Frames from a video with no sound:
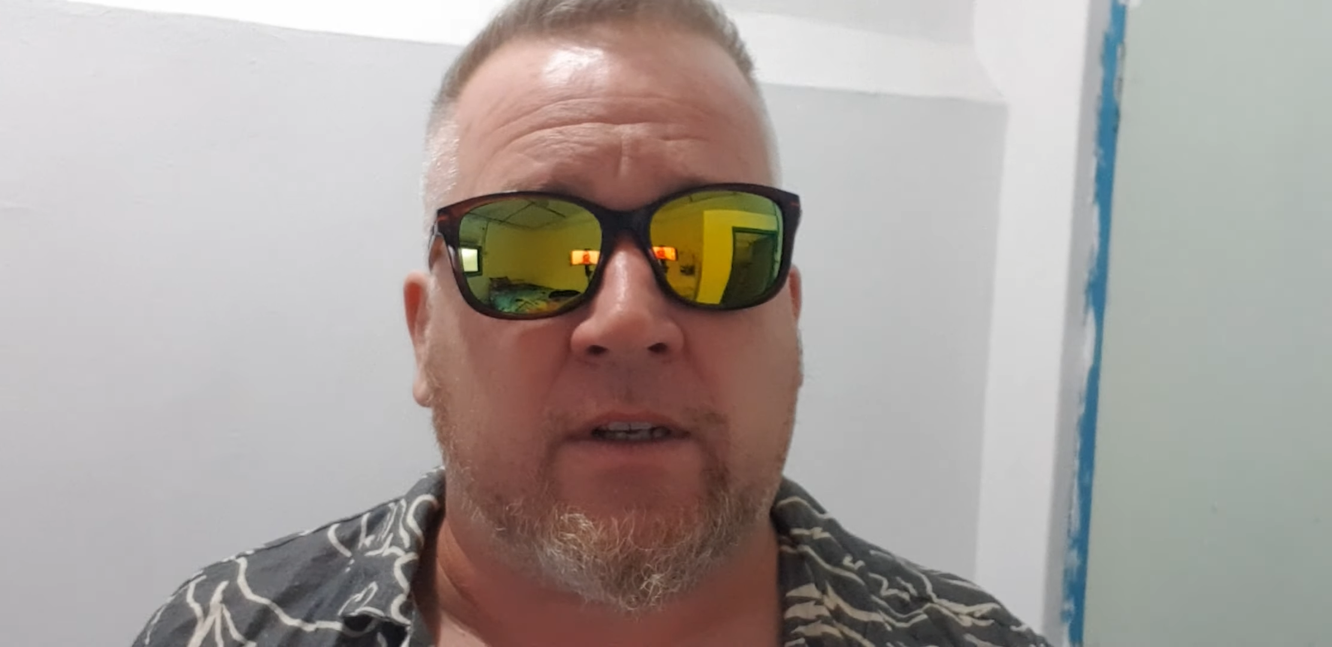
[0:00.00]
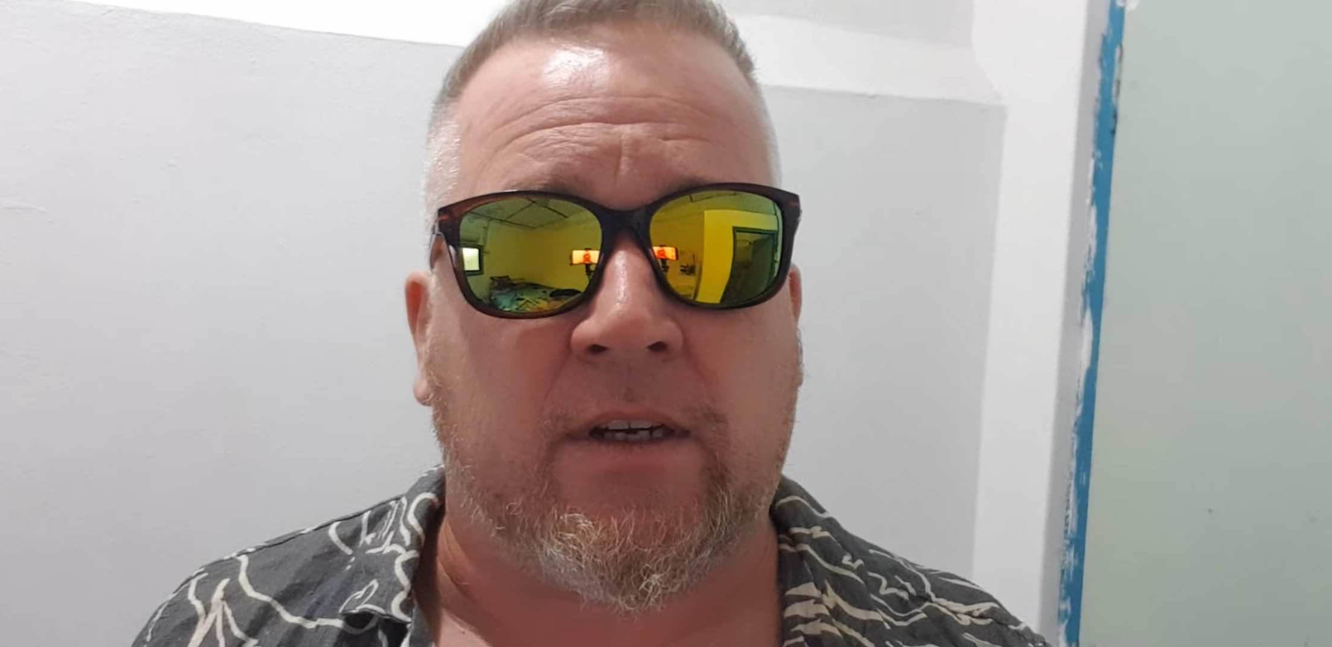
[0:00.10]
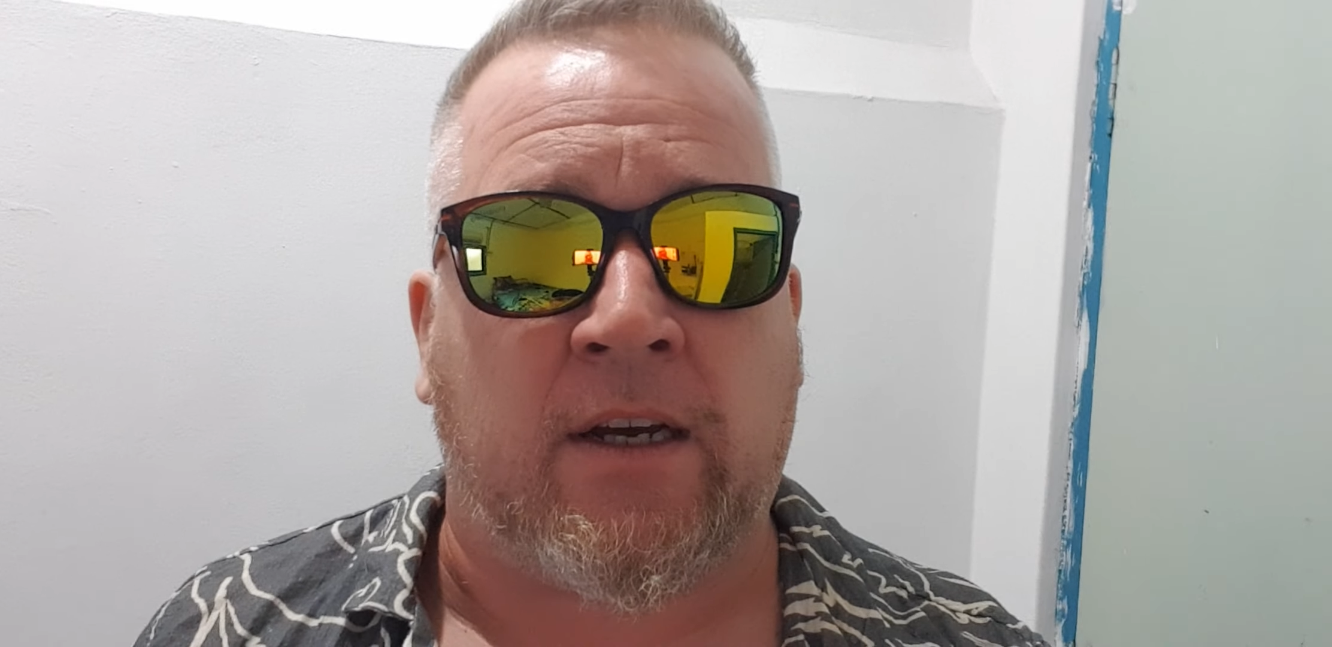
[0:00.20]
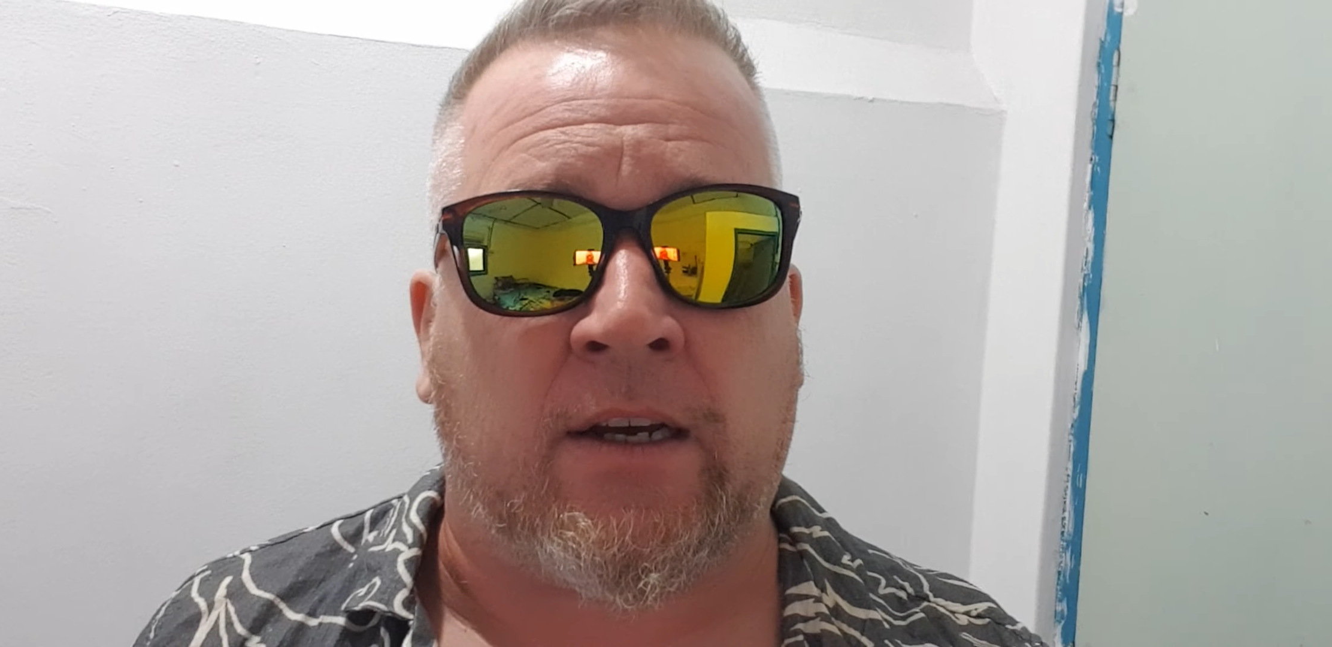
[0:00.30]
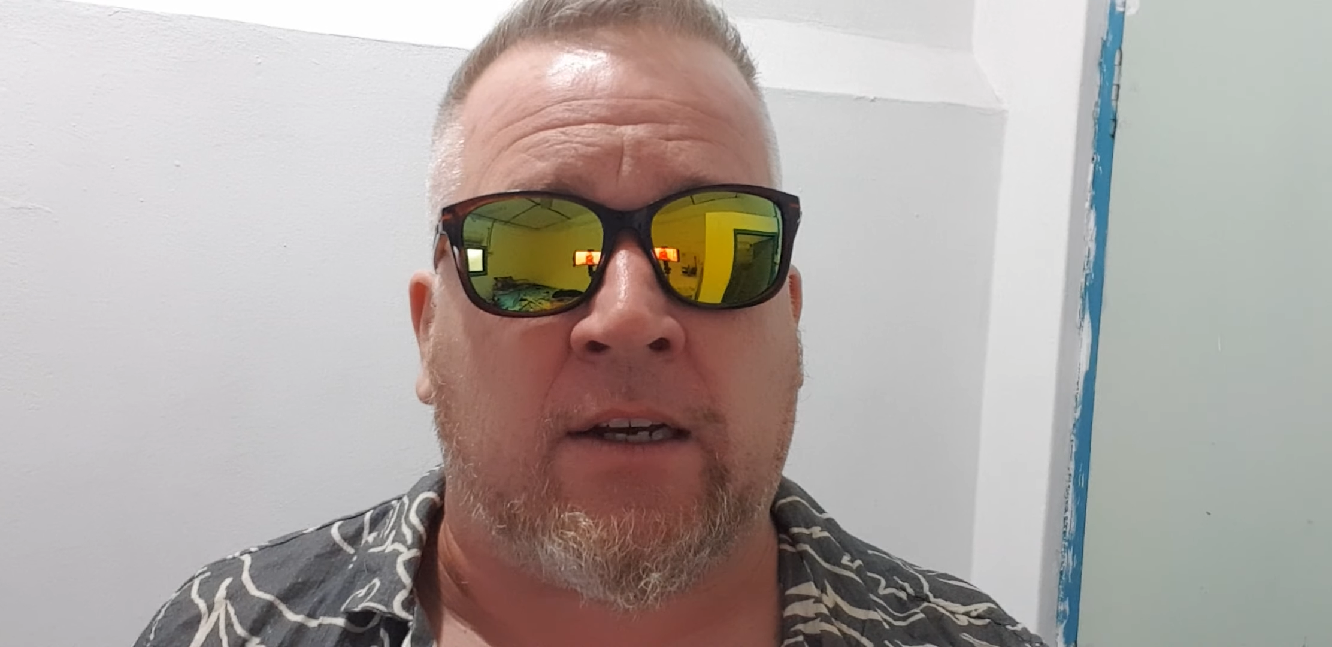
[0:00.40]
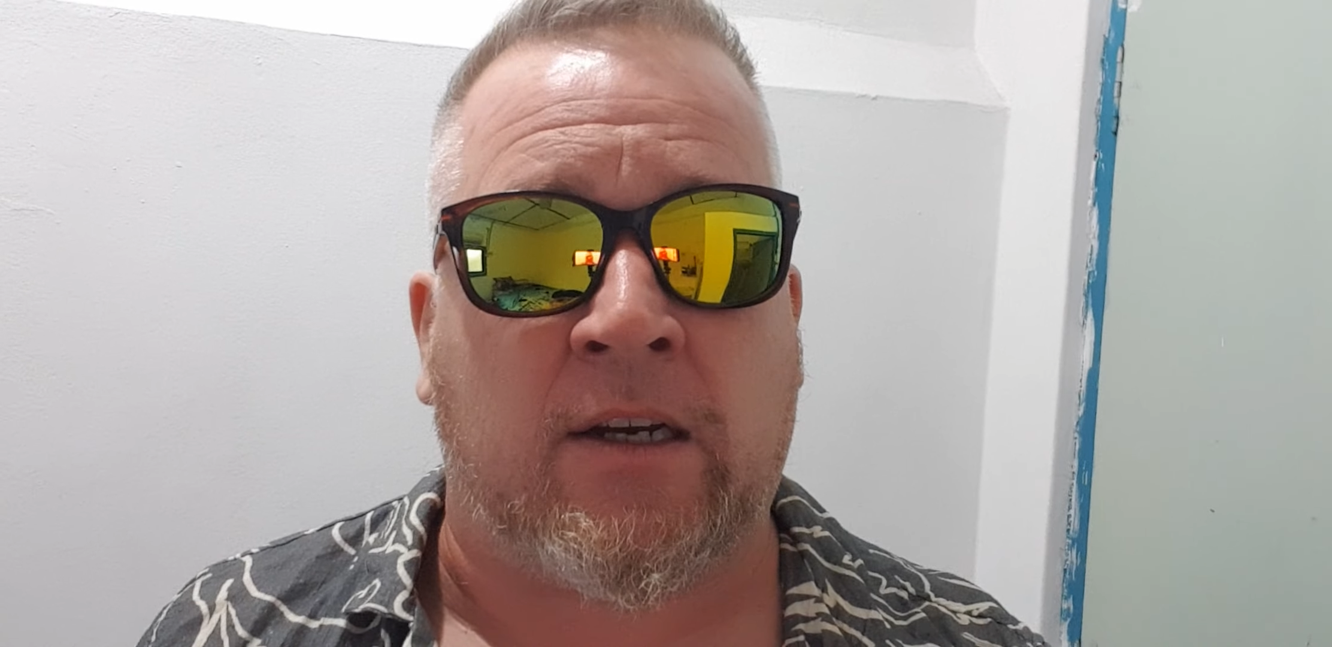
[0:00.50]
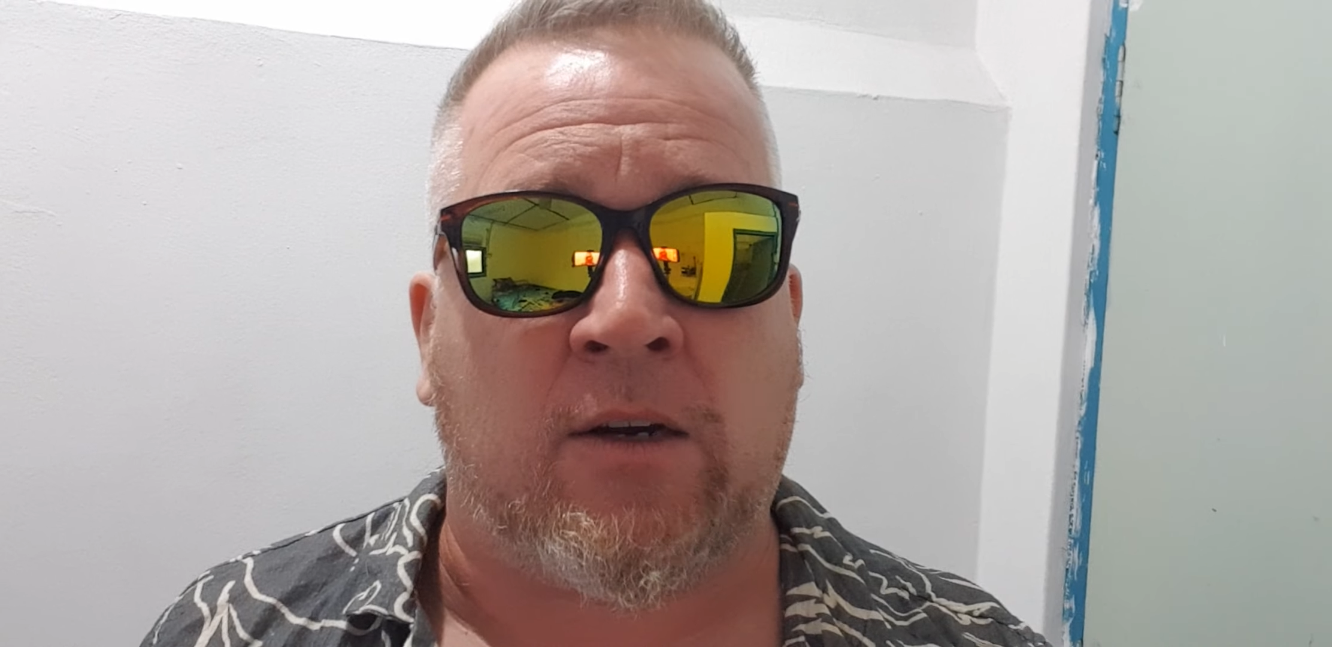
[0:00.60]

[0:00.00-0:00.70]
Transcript: uh,